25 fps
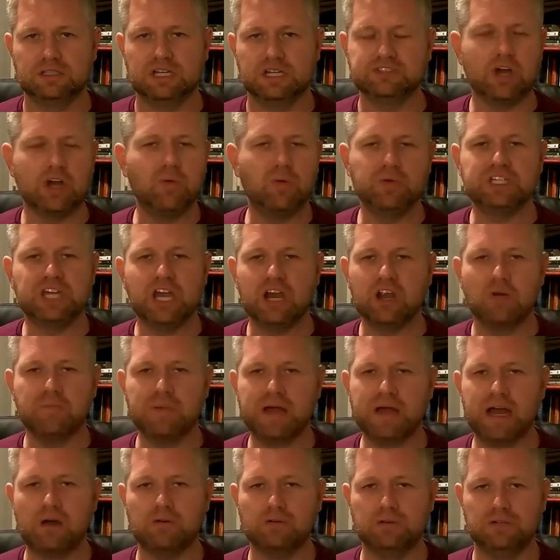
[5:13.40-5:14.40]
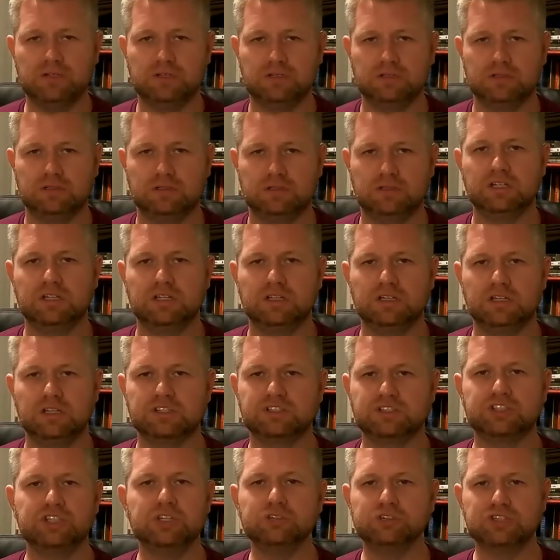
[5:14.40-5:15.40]
That's all we care about.
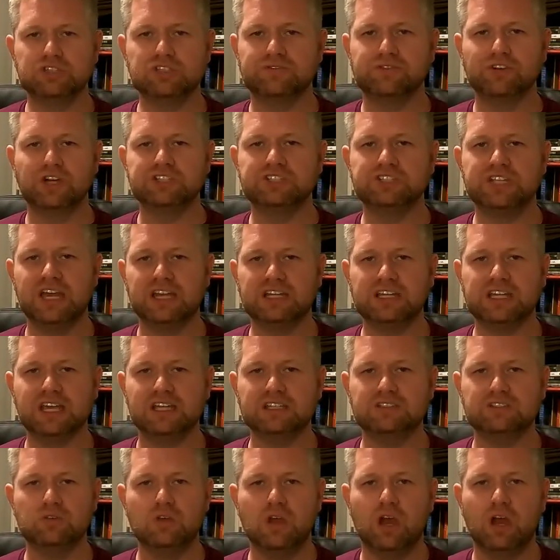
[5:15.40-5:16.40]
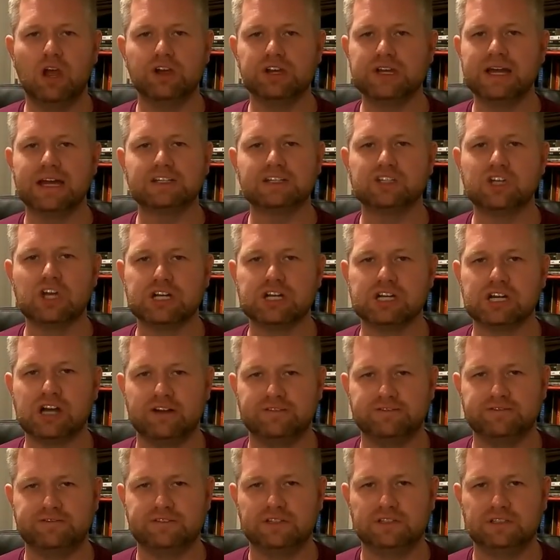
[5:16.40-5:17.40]
Excuses for a decade are not good
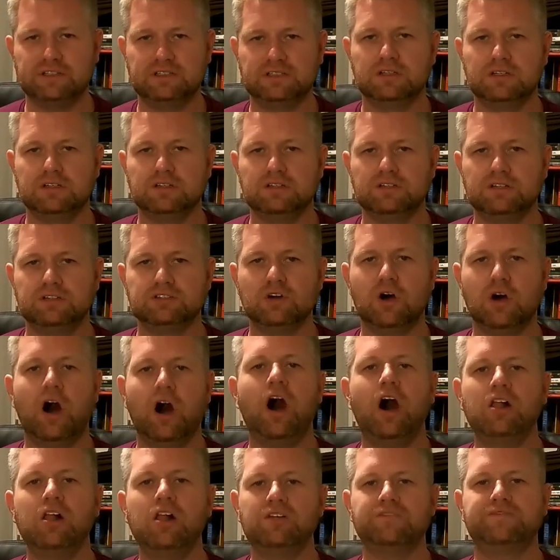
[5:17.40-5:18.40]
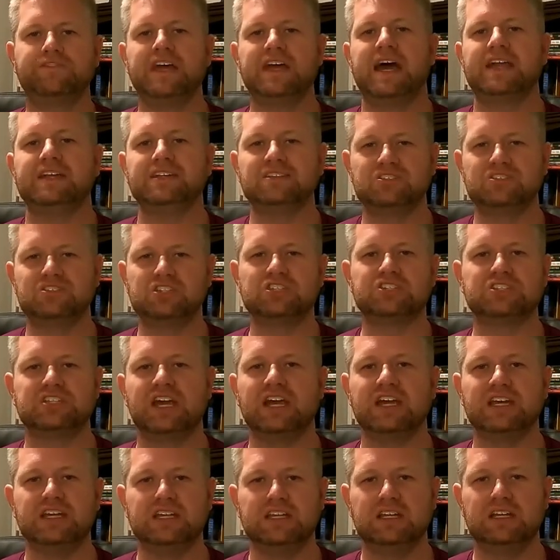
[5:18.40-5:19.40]
enough. So all of that is to
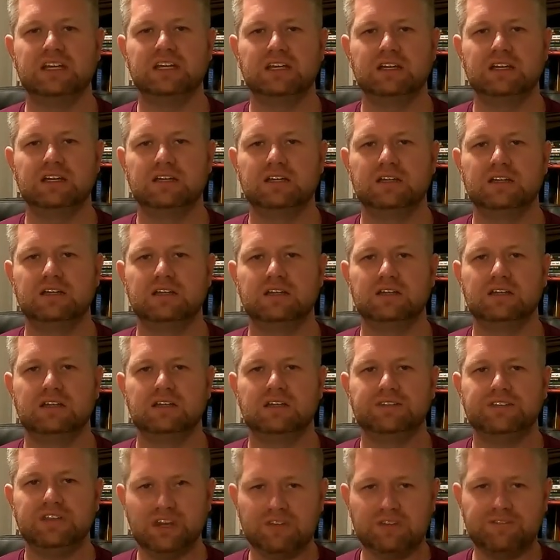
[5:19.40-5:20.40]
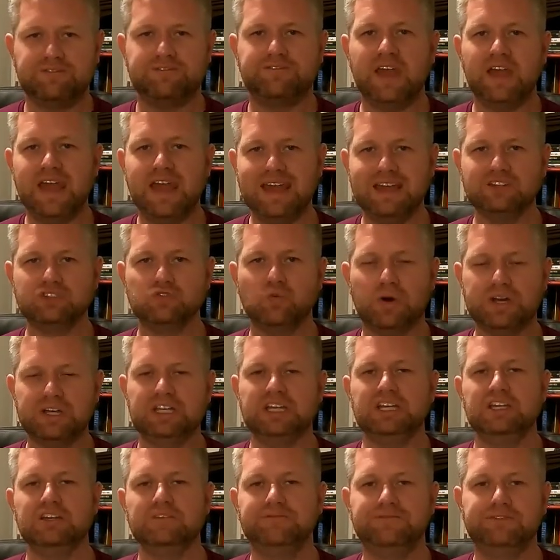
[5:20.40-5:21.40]
say that if fans want
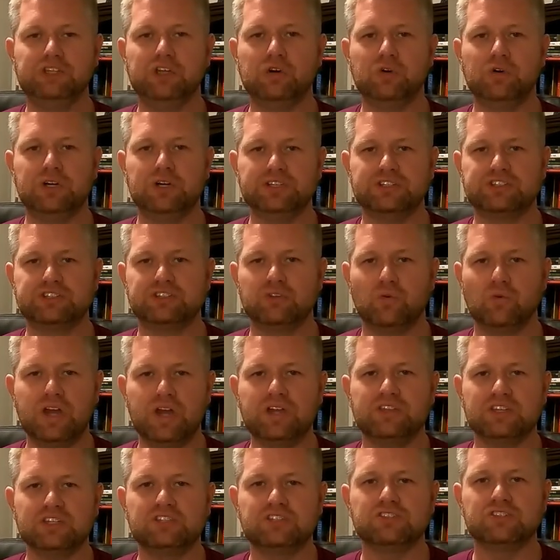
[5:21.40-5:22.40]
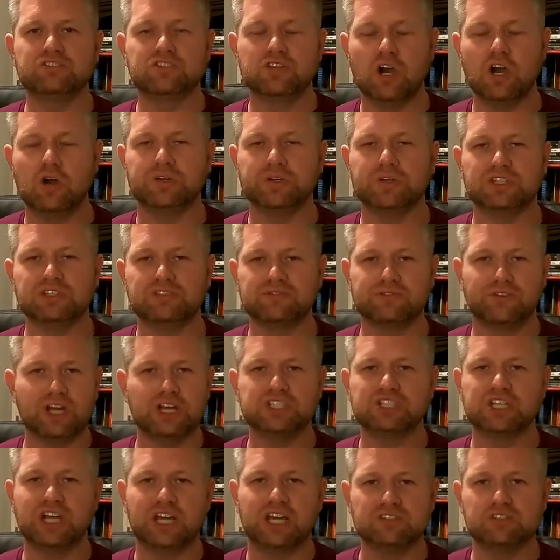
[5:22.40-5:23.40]
to influence the way this is going, this
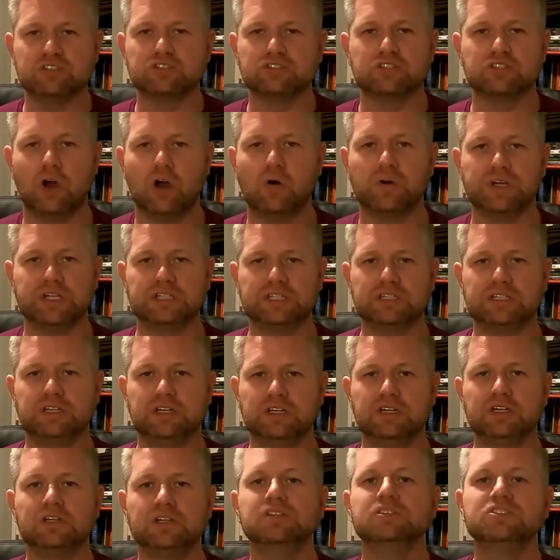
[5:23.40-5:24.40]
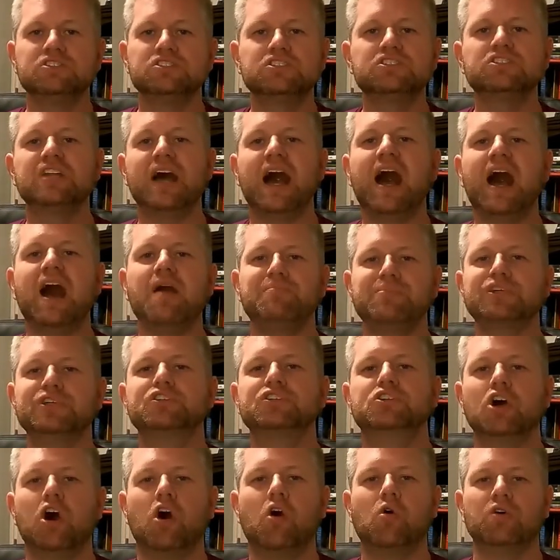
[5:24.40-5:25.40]
franchise is going,
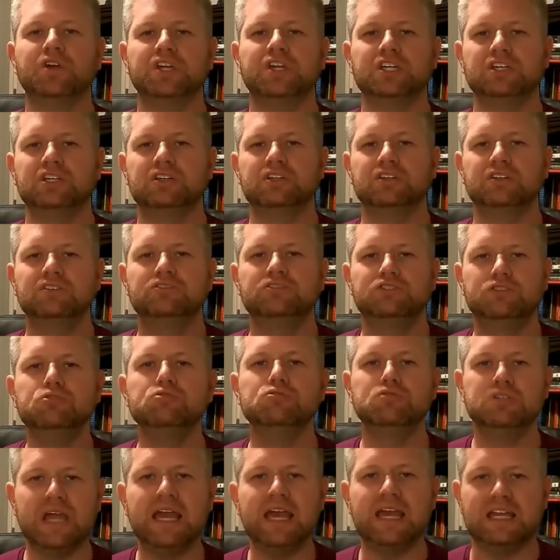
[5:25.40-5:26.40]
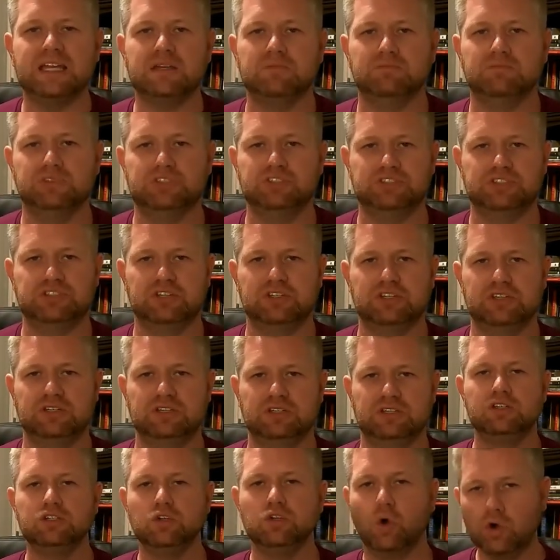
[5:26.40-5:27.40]
stop going to games.
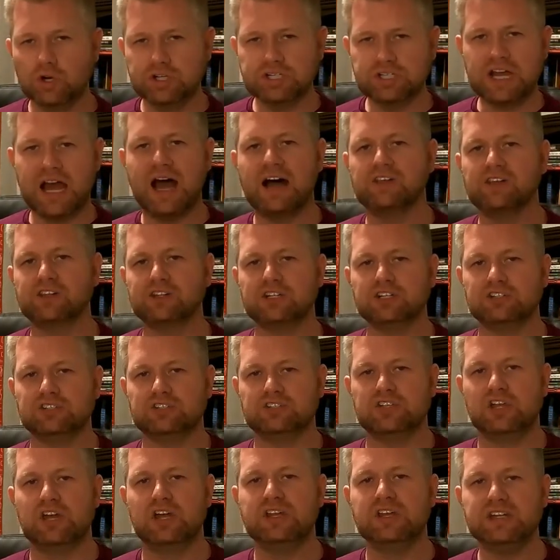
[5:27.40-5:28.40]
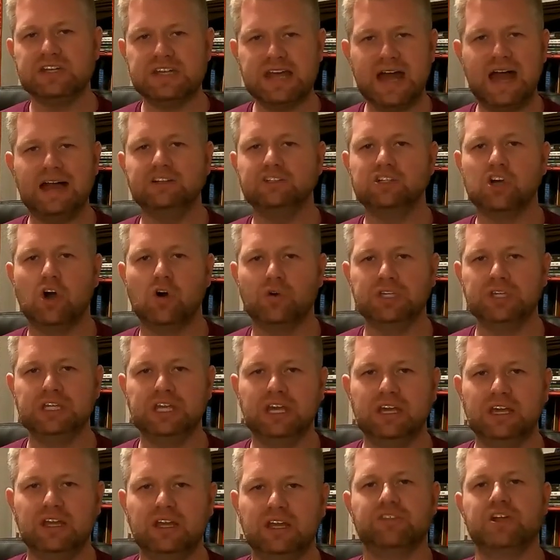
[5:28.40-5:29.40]
Your dollars not
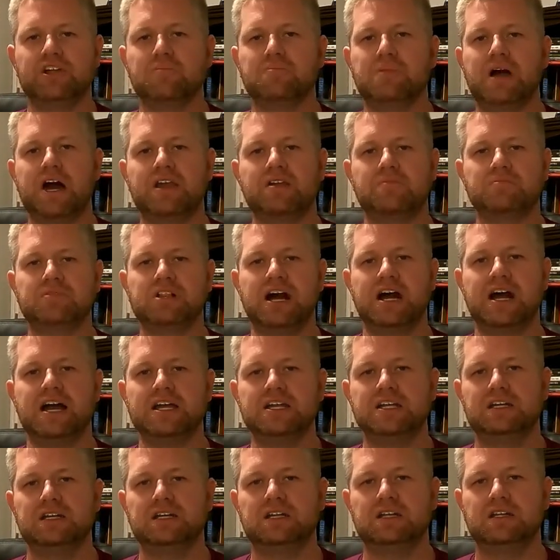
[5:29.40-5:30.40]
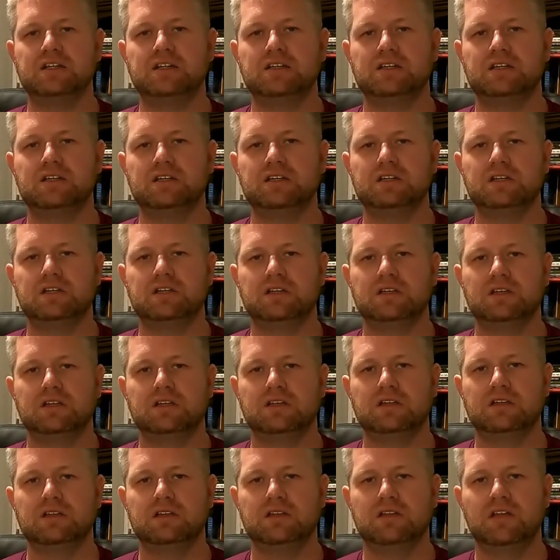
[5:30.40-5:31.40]
going on their bottom line.
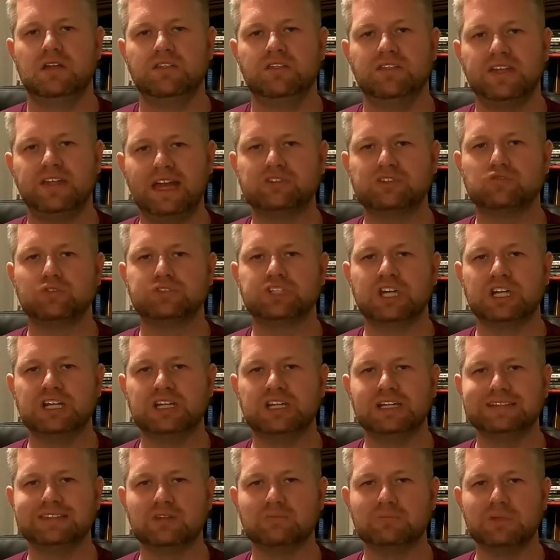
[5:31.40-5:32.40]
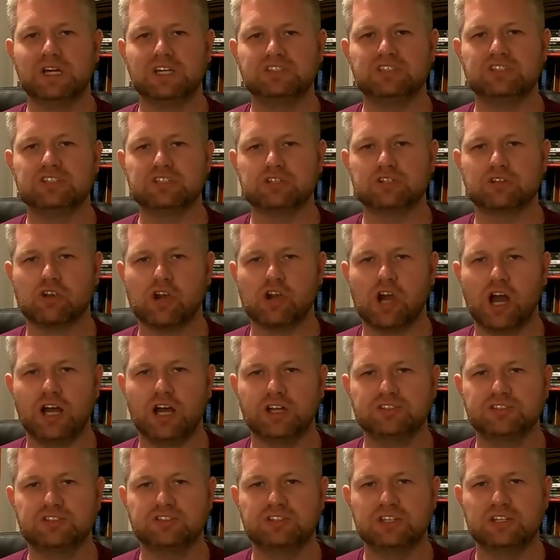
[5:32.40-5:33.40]
That's what's going to get the message
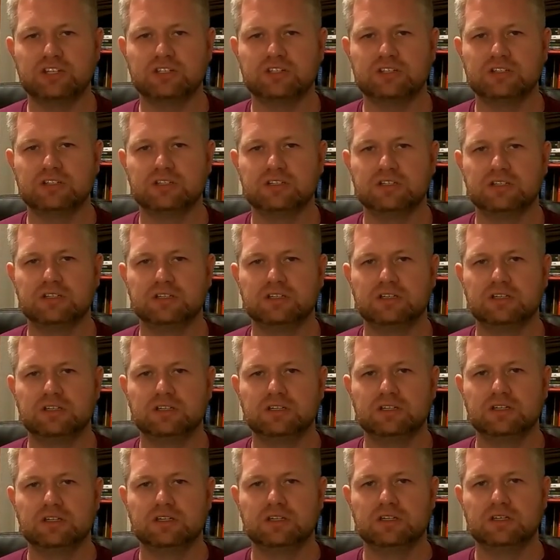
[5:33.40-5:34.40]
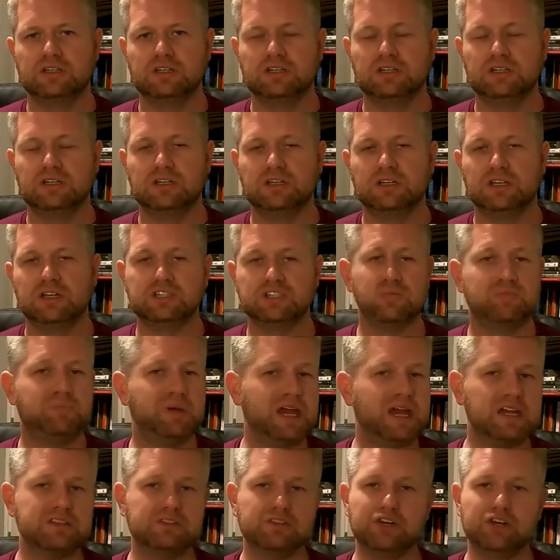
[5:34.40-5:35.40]
across. It's a
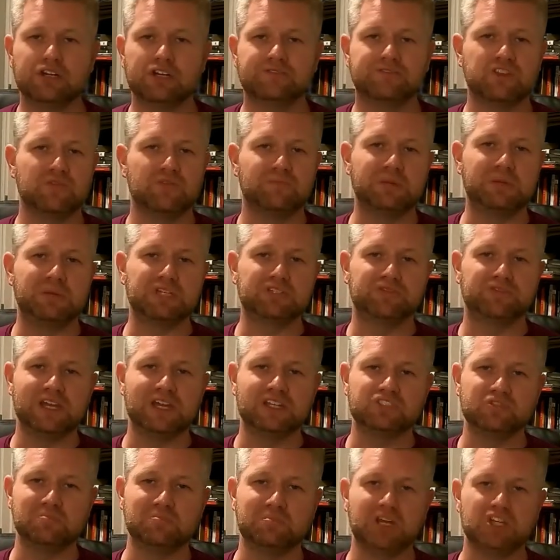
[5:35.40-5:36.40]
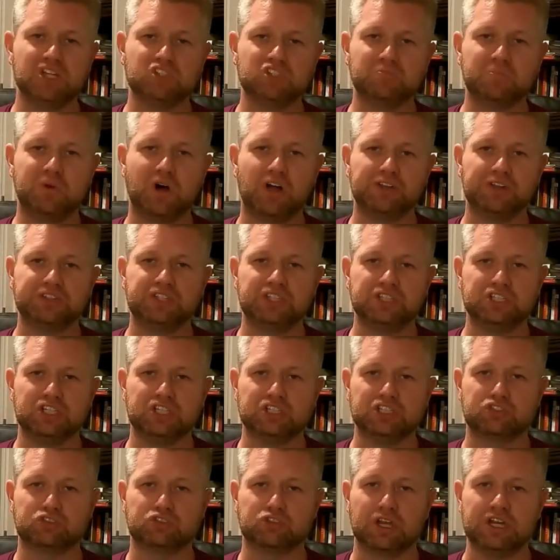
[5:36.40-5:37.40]
bad look for the best fans in baseball to
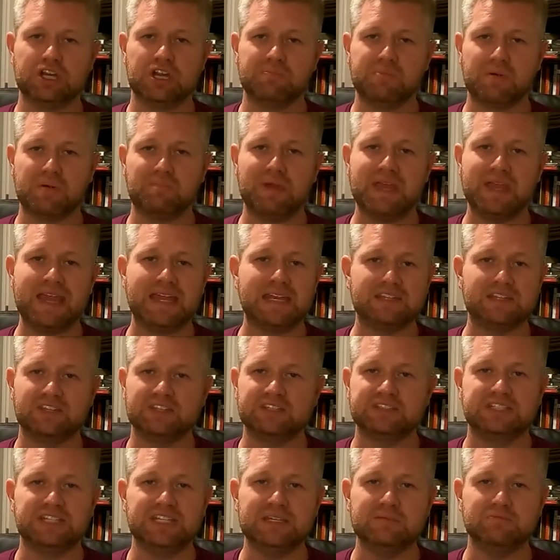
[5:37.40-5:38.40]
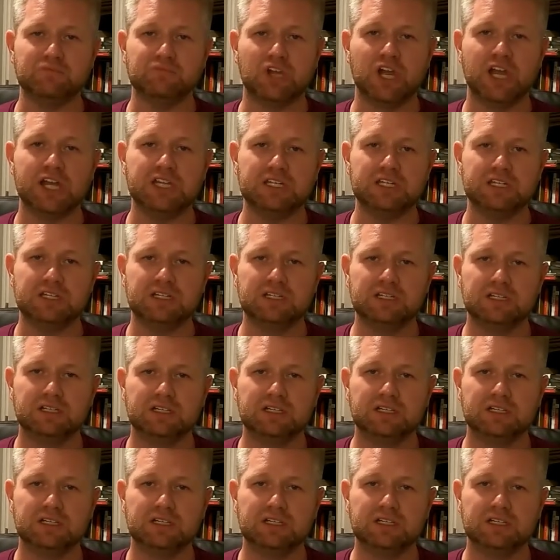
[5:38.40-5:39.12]
just straight up abandon the team, right?